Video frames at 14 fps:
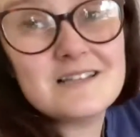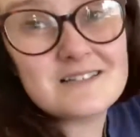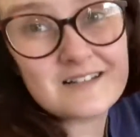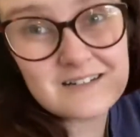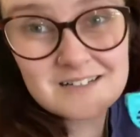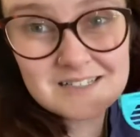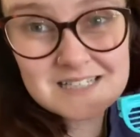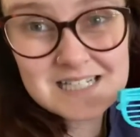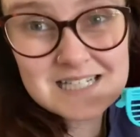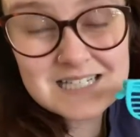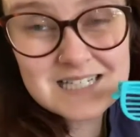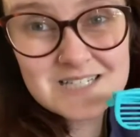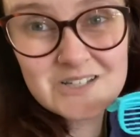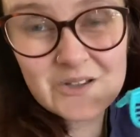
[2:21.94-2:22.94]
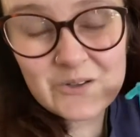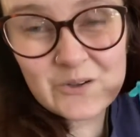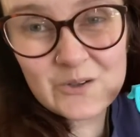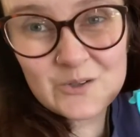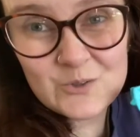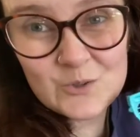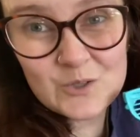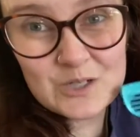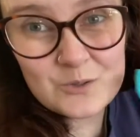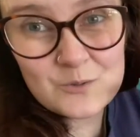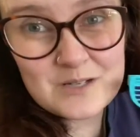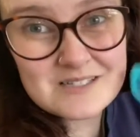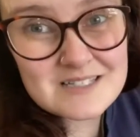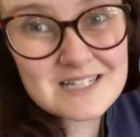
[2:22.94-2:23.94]
of sunglasses. So your little
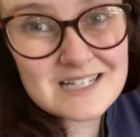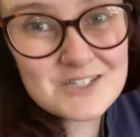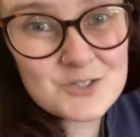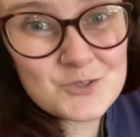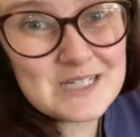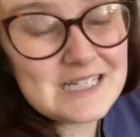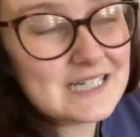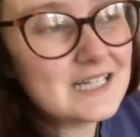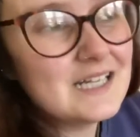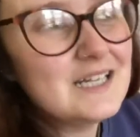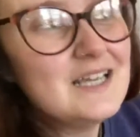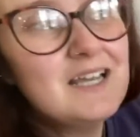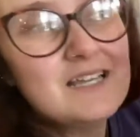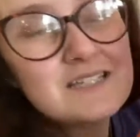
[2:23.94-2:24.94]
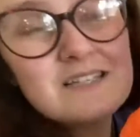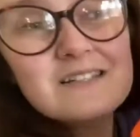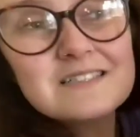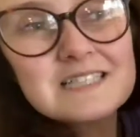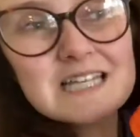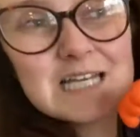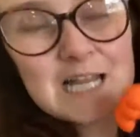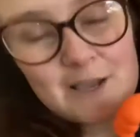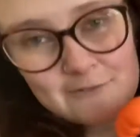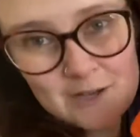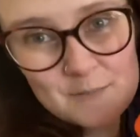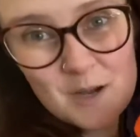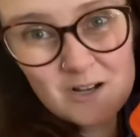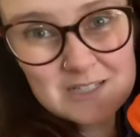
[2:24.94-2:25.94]
ones can join in dancing and having
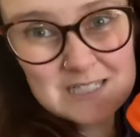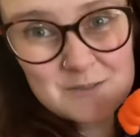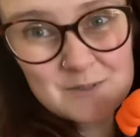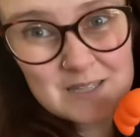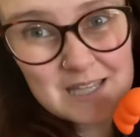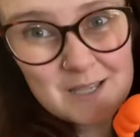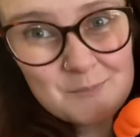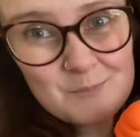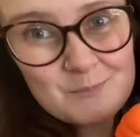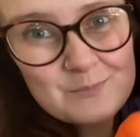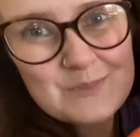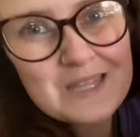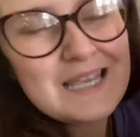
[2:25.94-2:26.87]
a party with him.